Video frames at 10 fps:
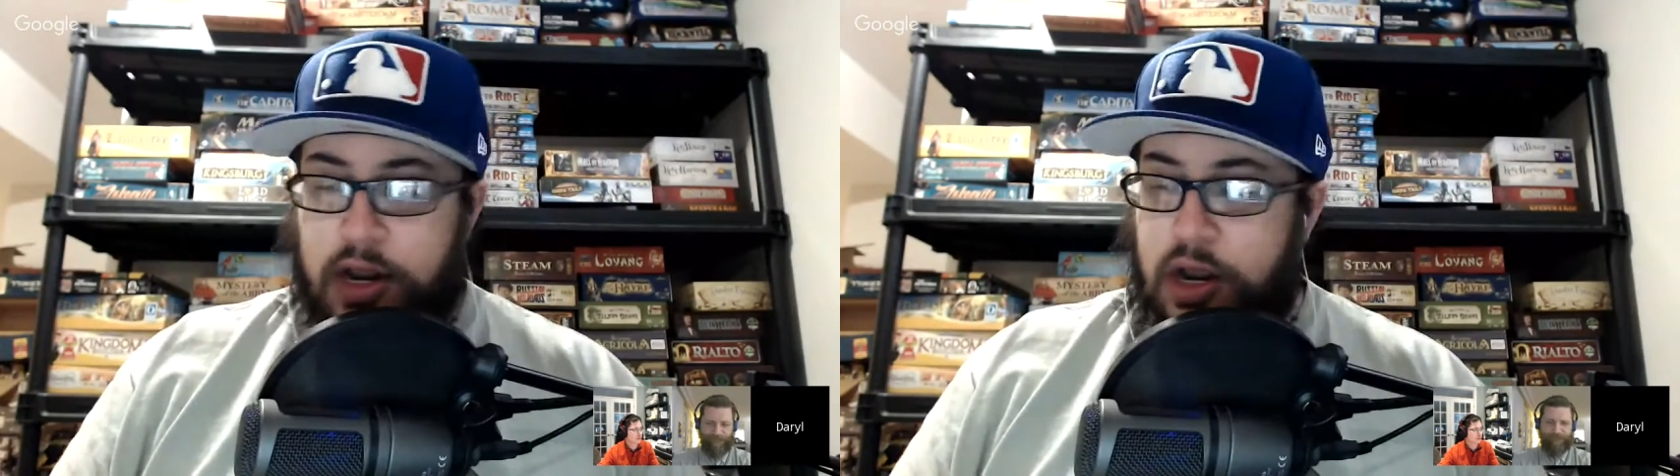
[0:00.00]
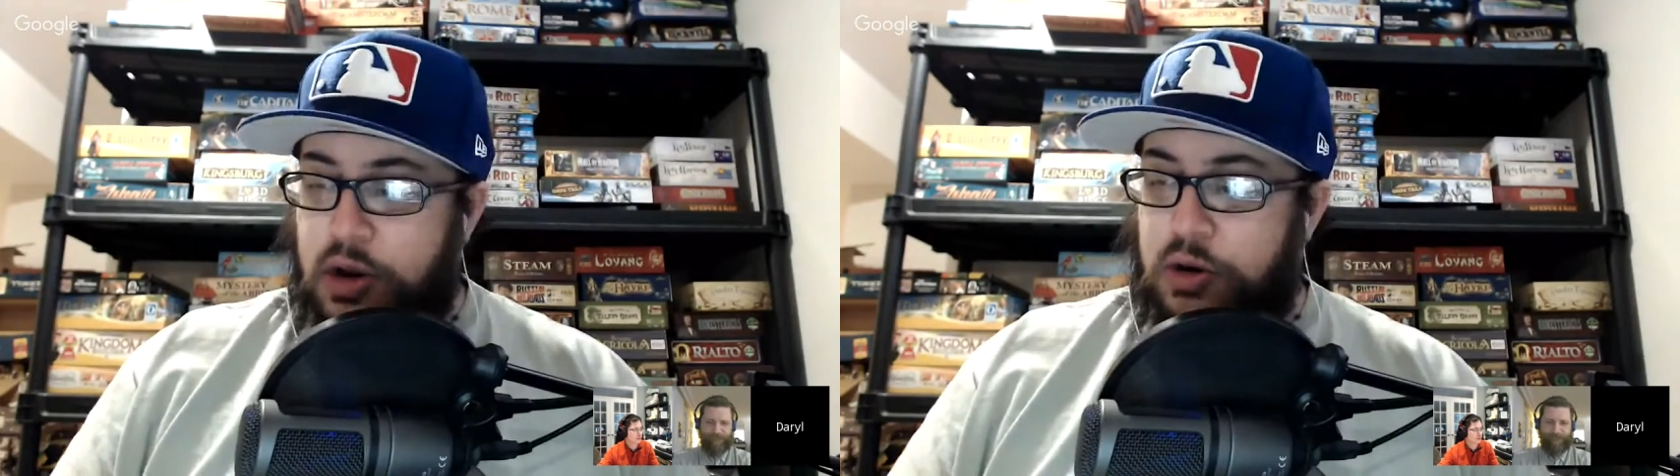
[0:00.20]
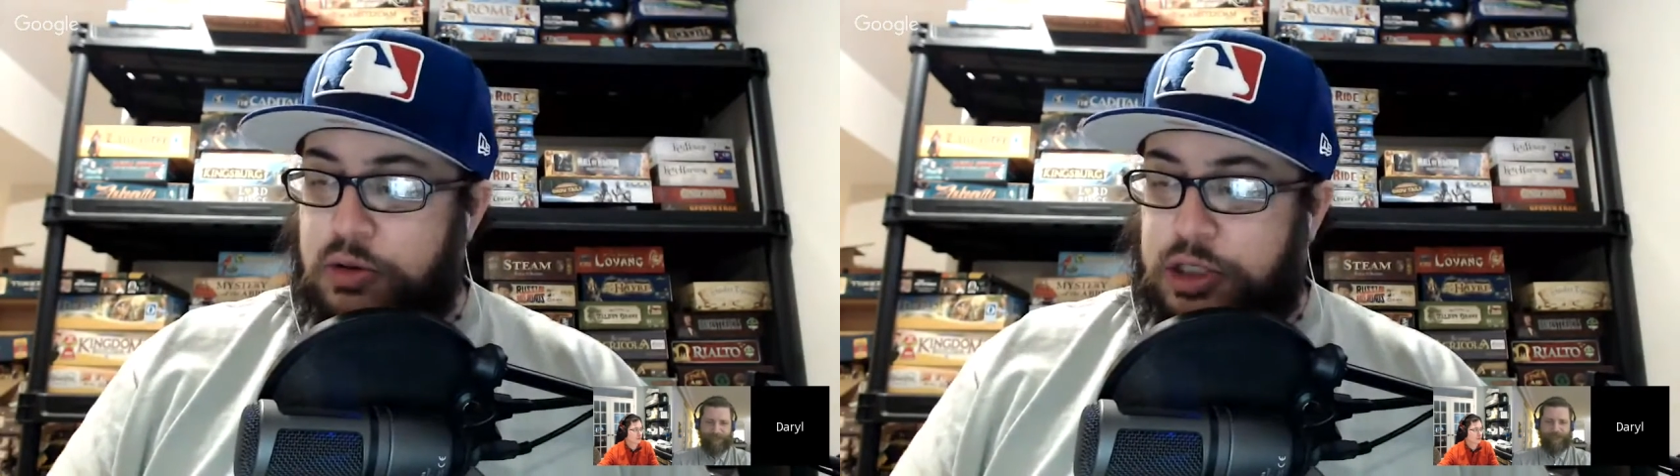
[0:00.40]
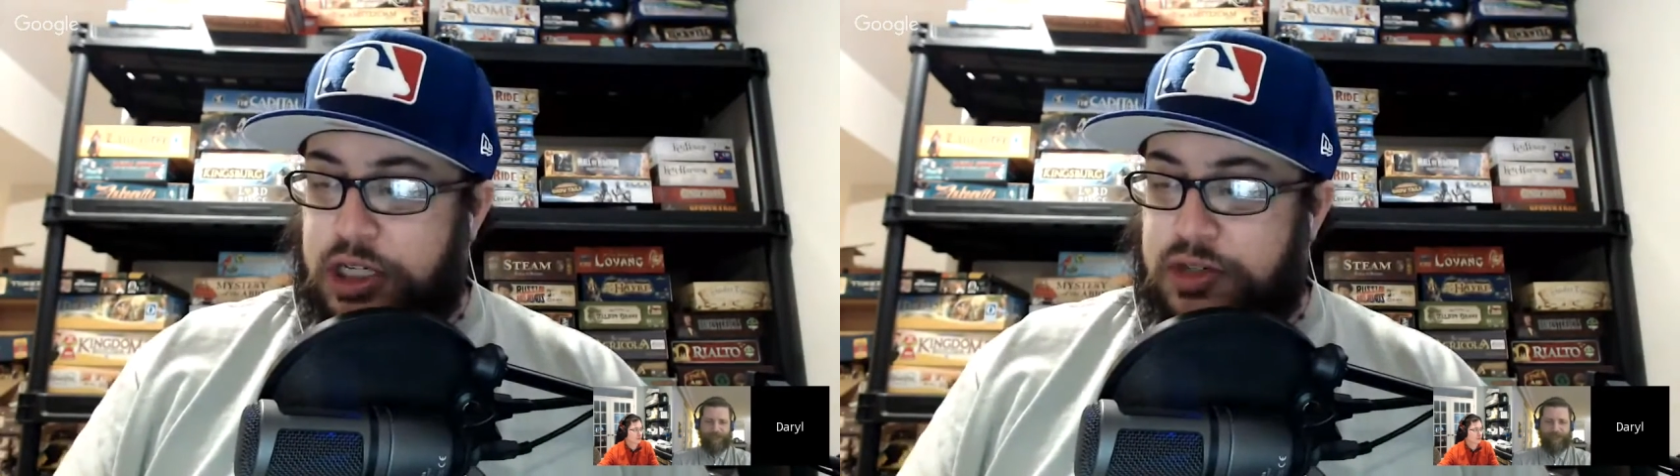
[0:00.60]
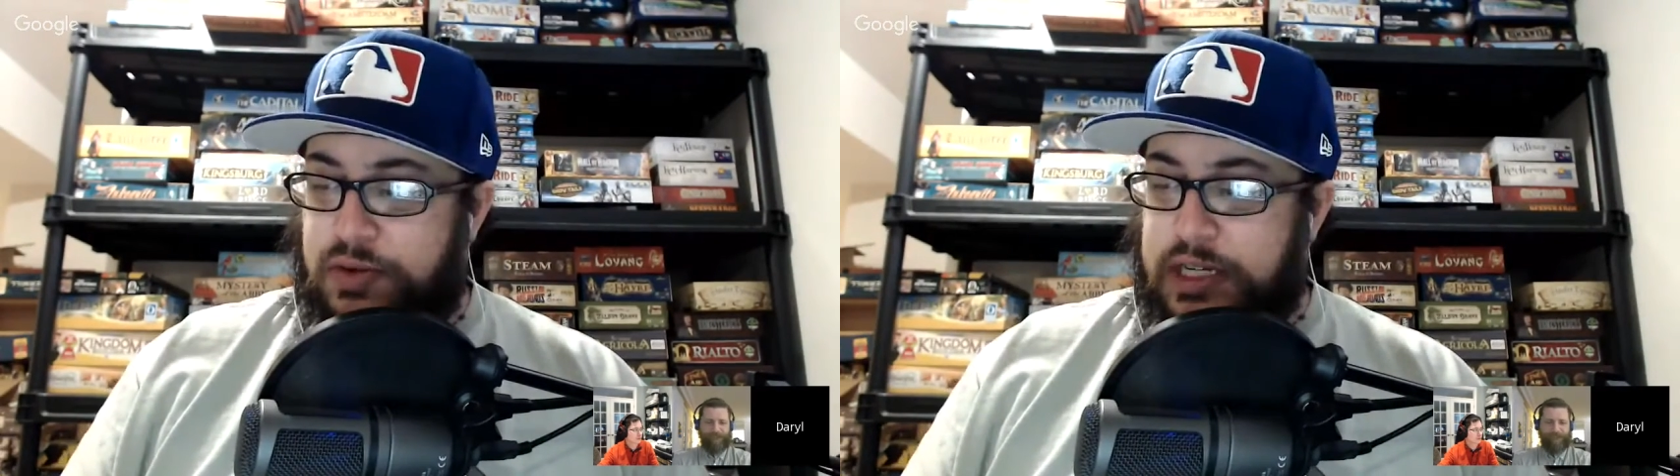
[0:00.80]
who
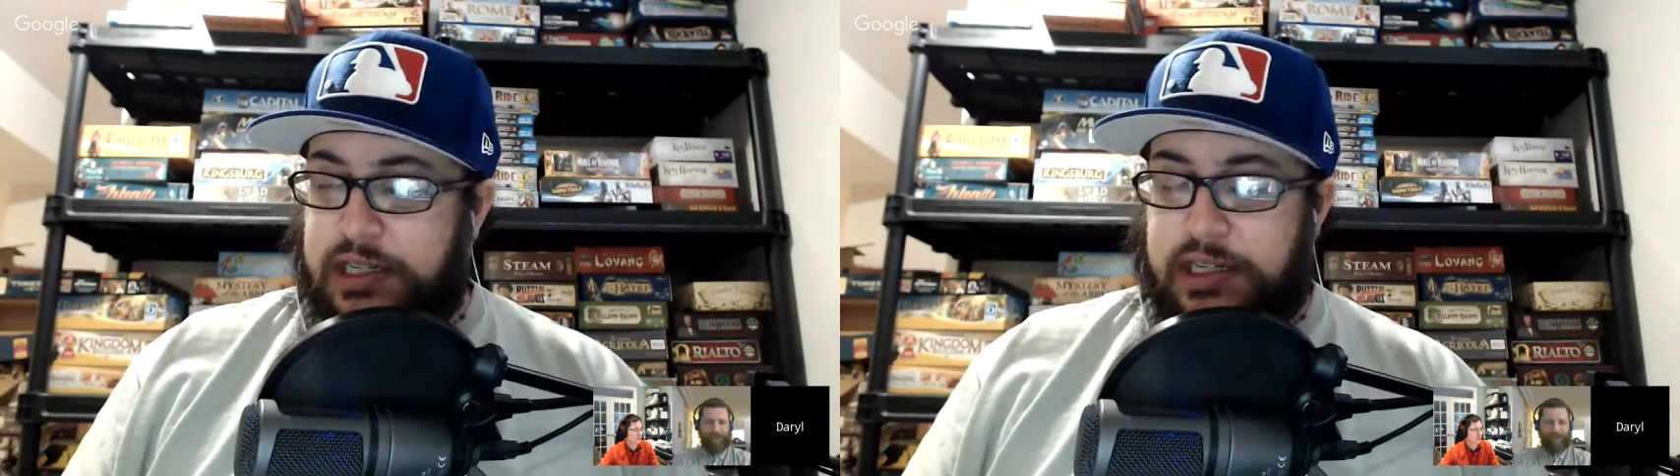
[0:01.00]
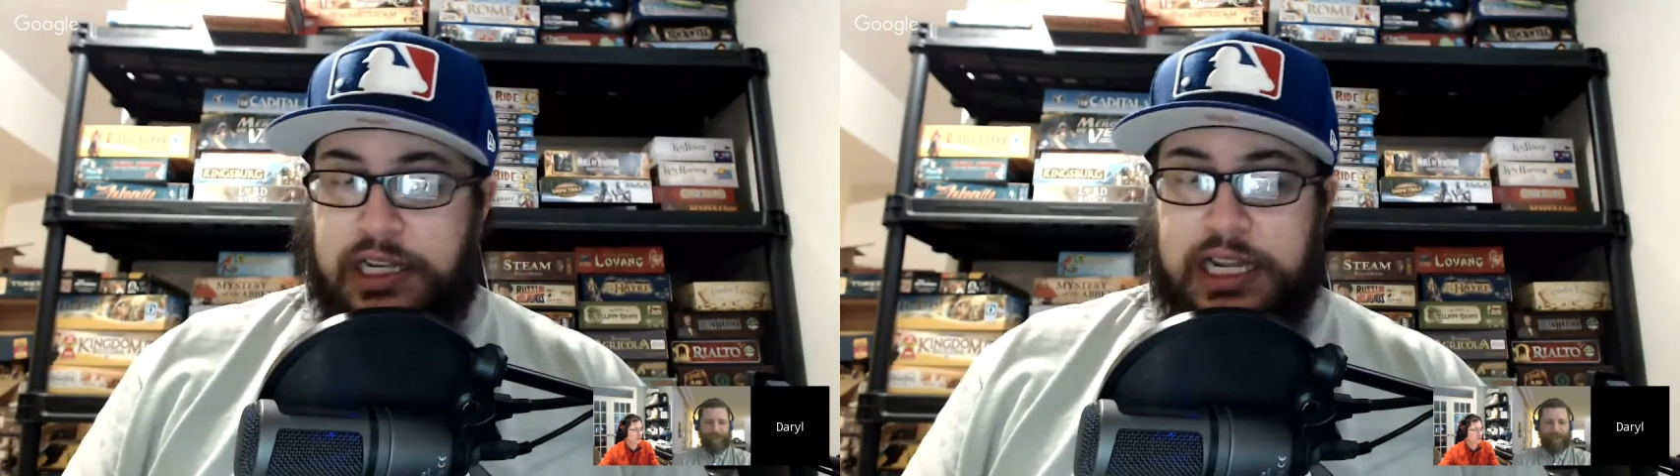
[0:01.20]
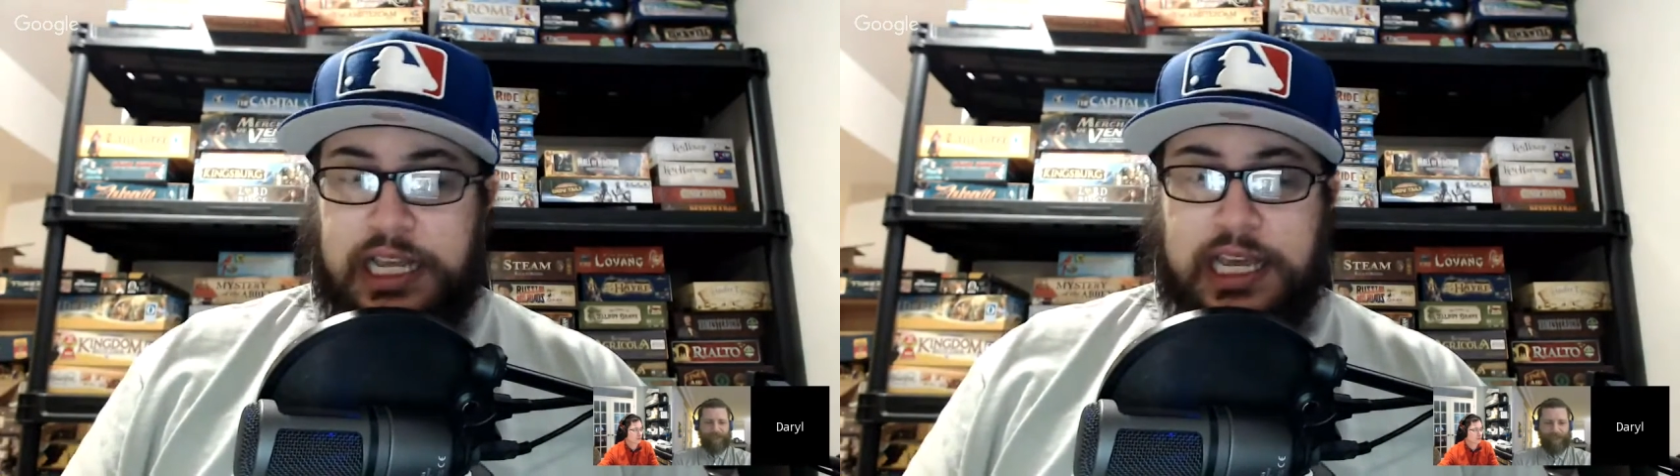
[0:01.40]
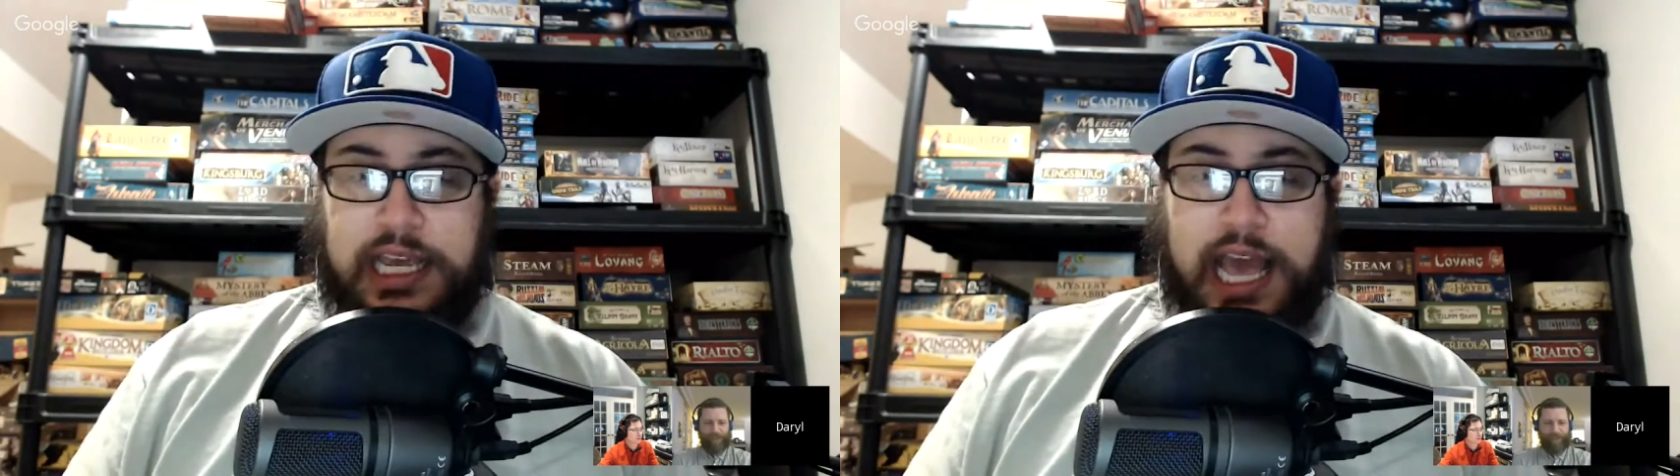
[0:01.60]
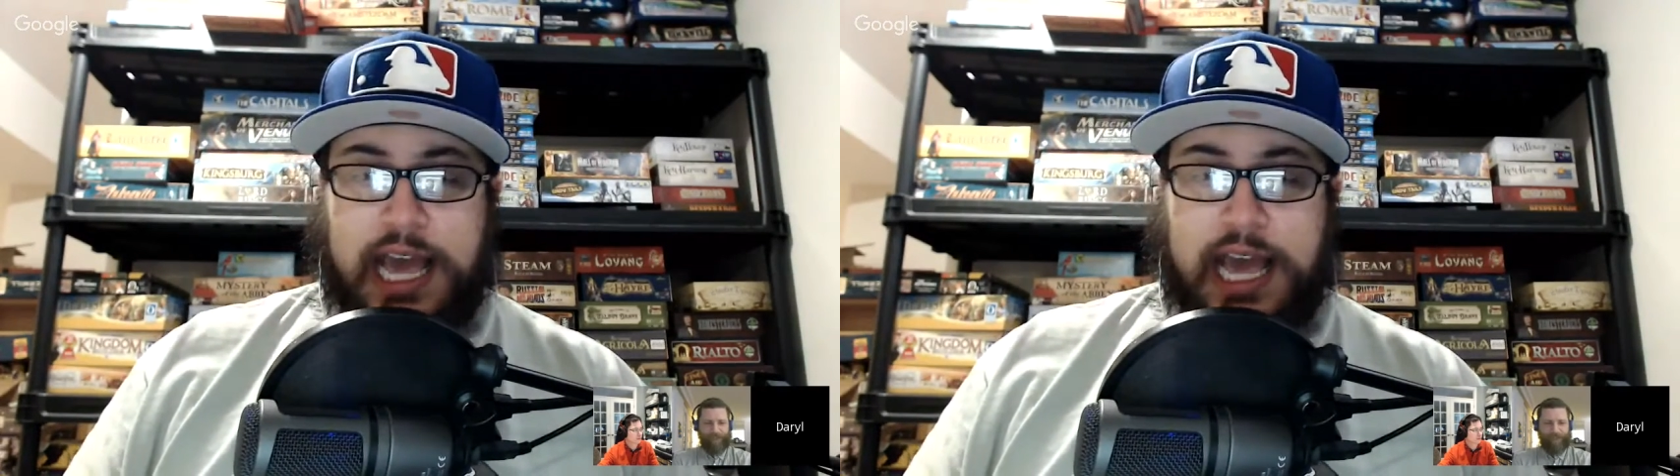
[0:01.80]
just recently